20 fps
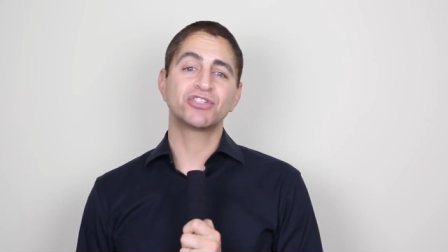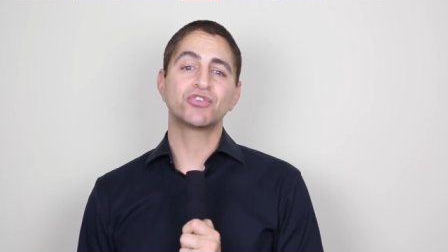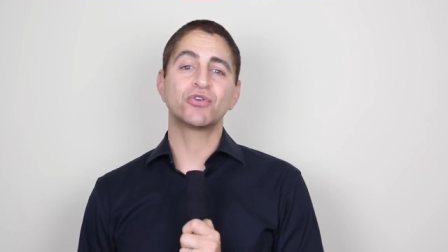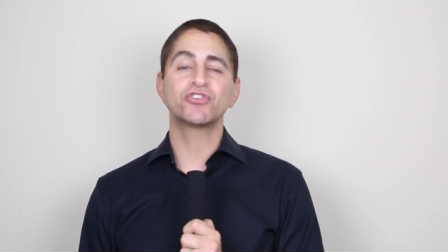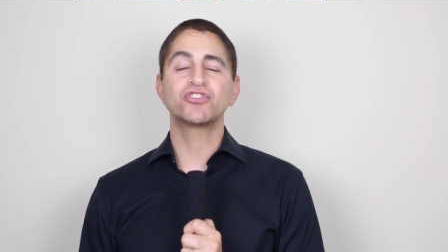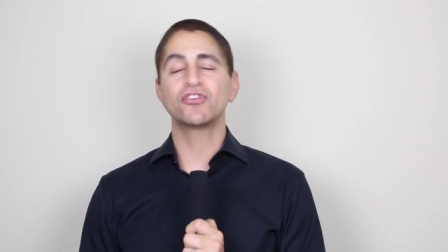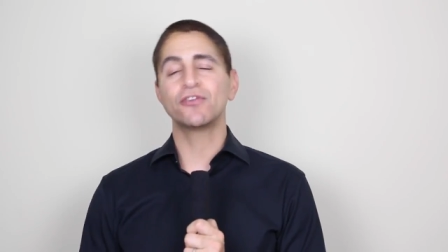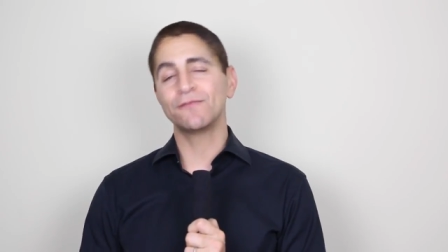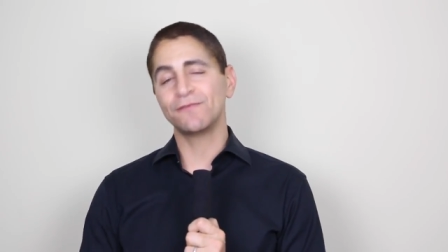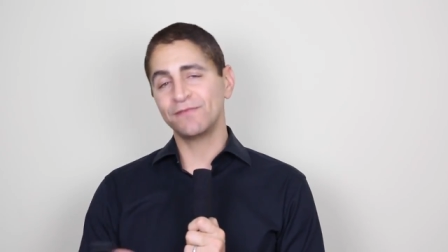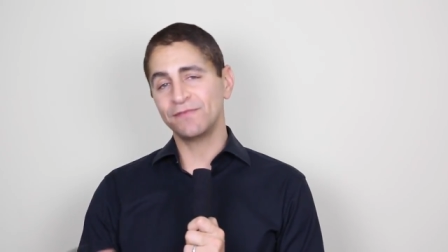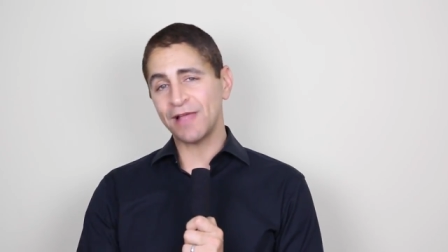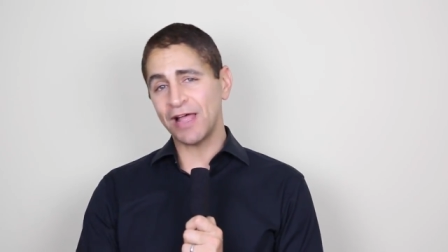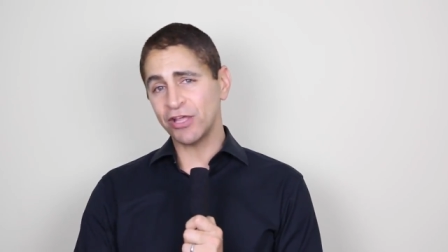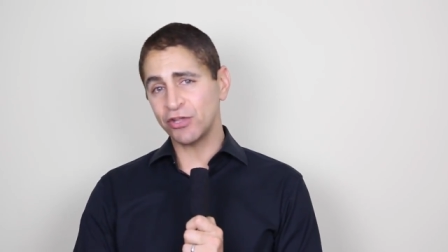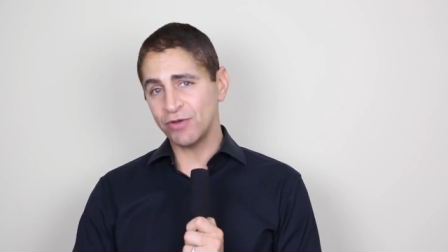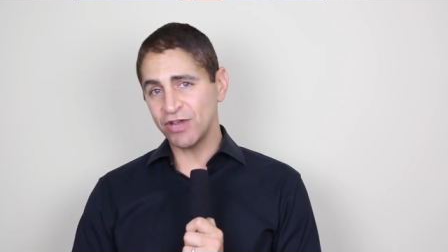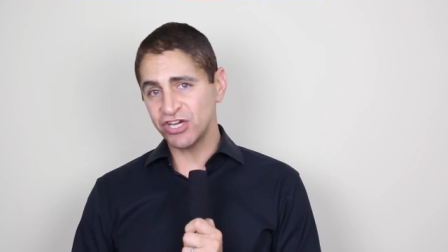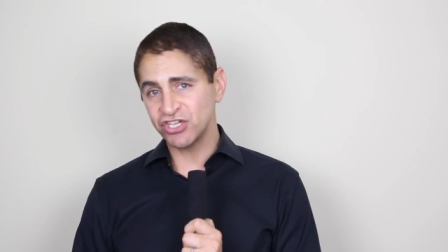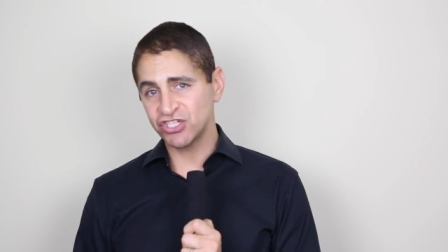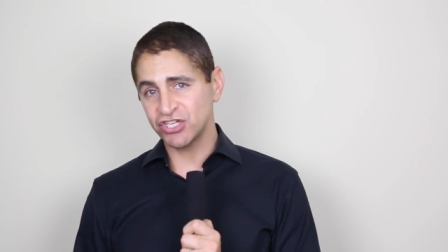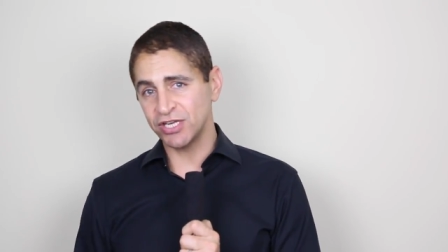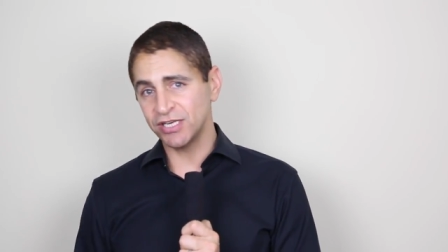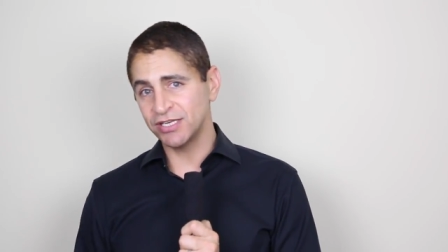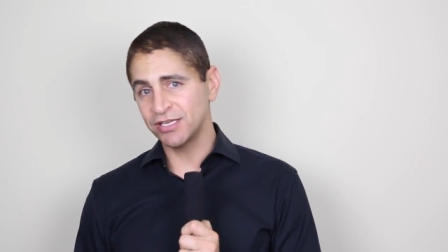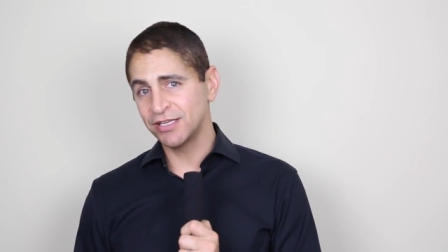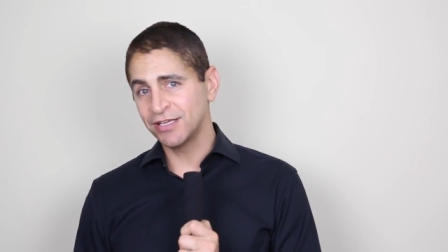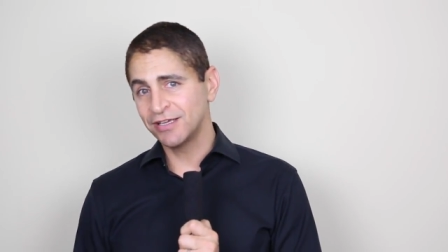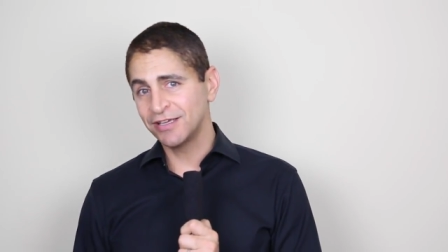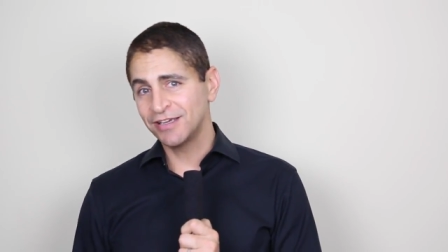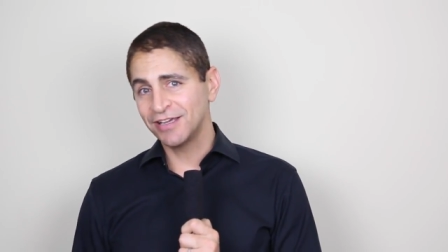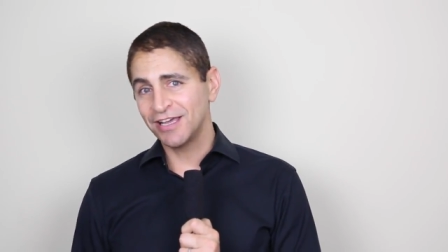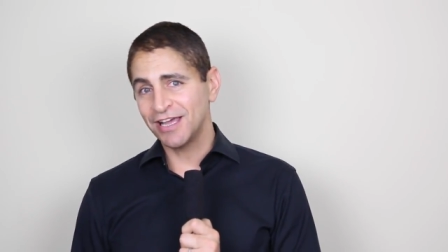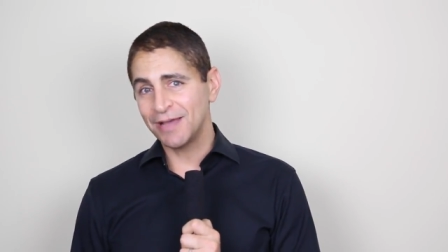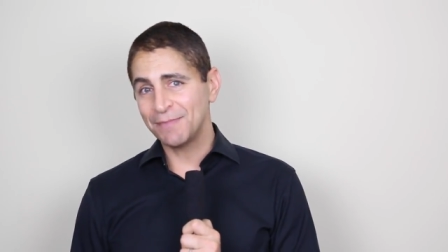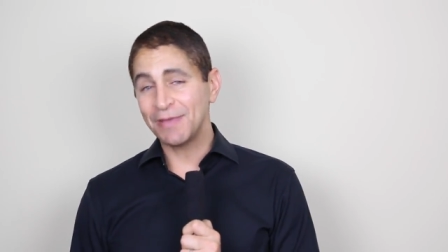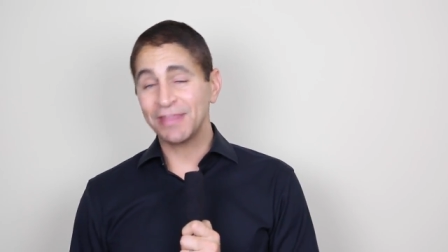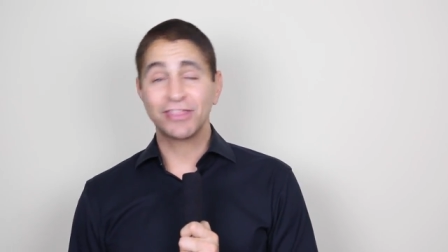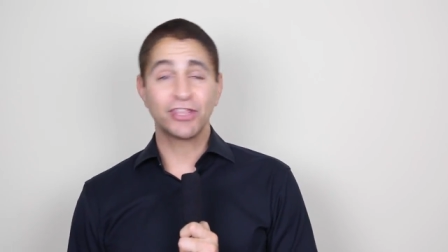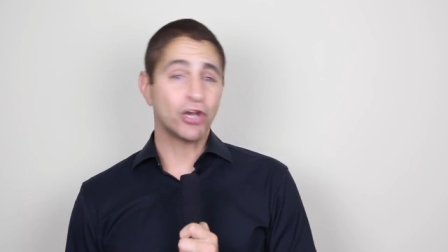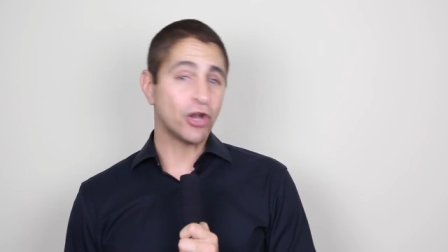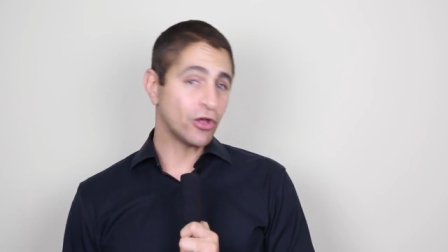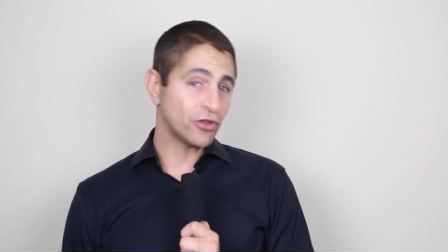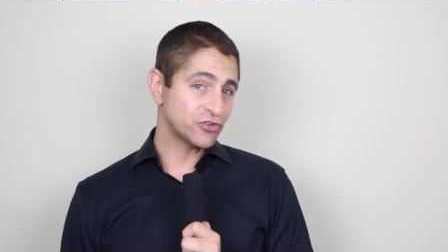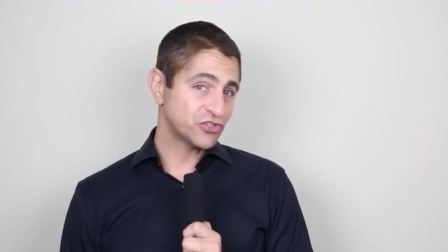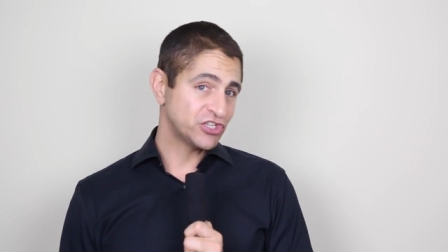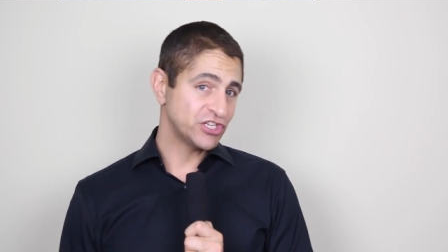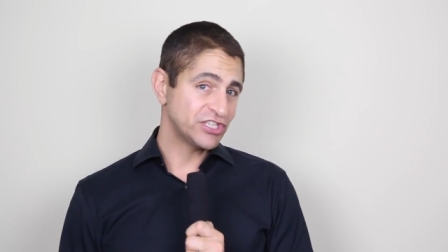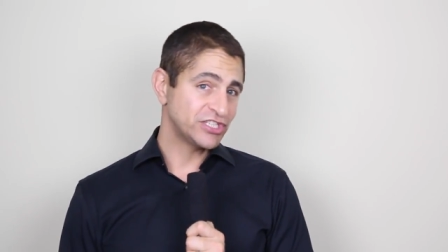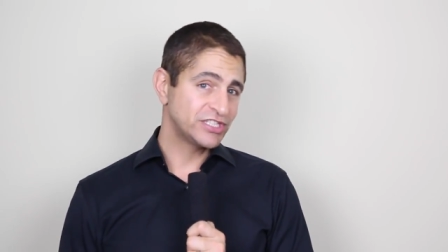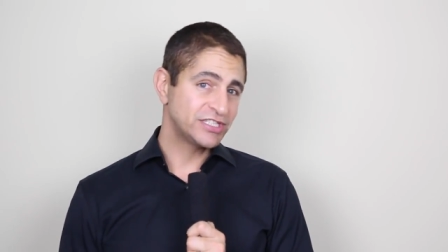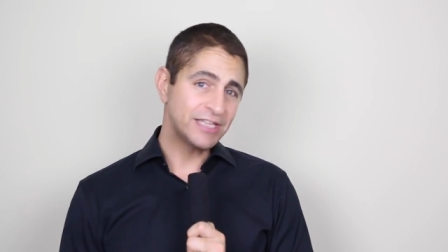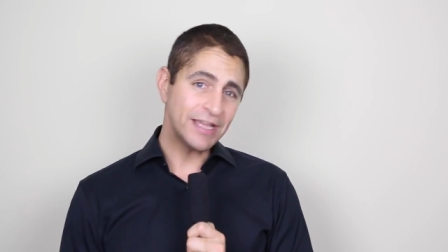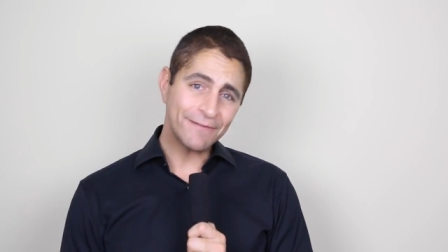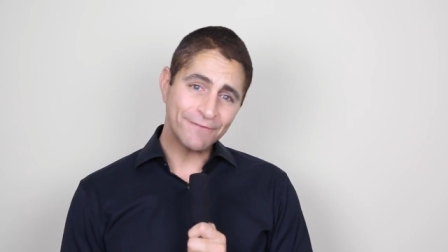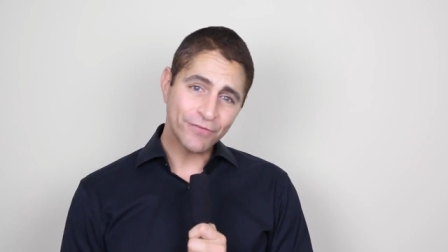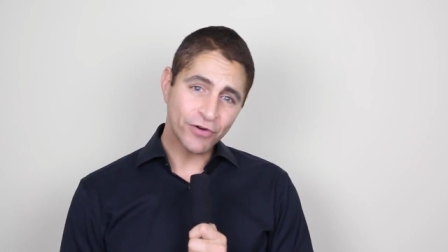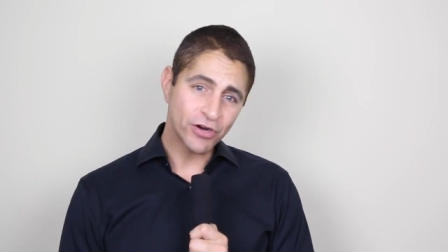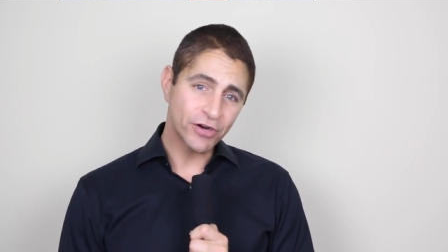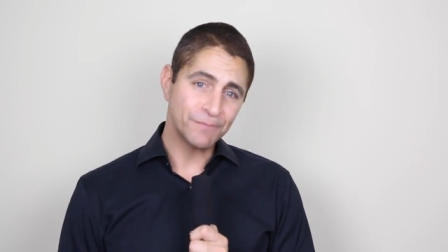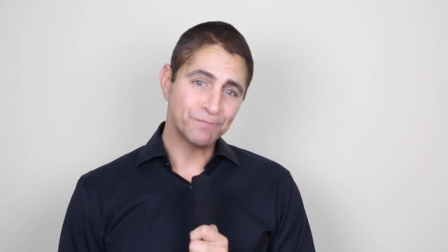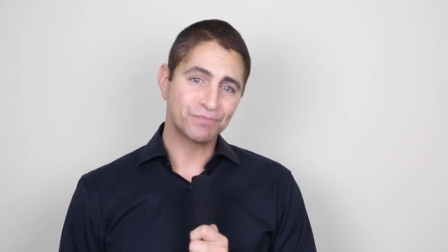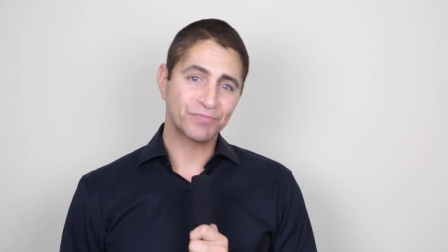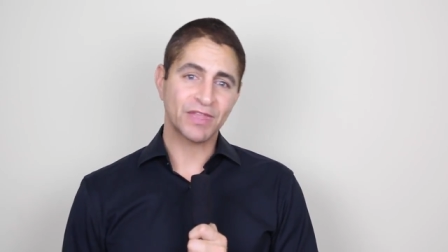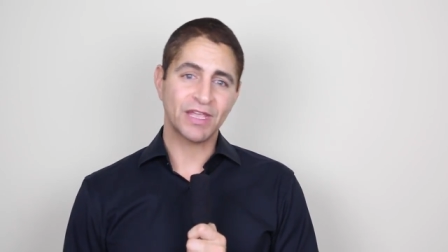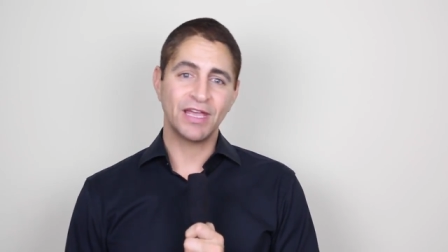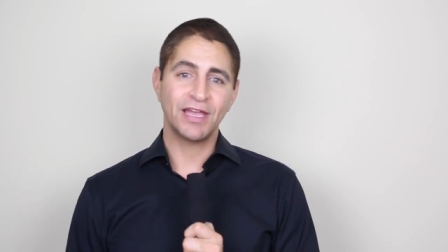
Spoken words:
Short-term valuation methodologies differ